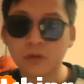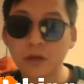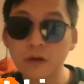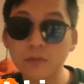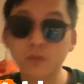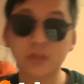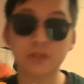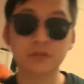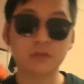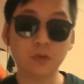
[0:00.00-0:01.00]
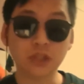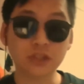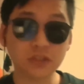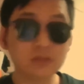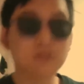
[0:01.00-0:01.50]
Hello everyone, you're
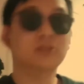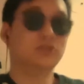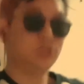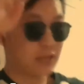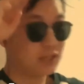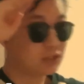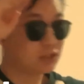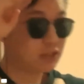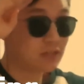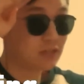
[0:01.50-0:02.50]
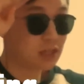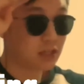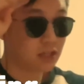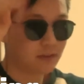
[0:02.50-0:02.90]
watching Changster TV.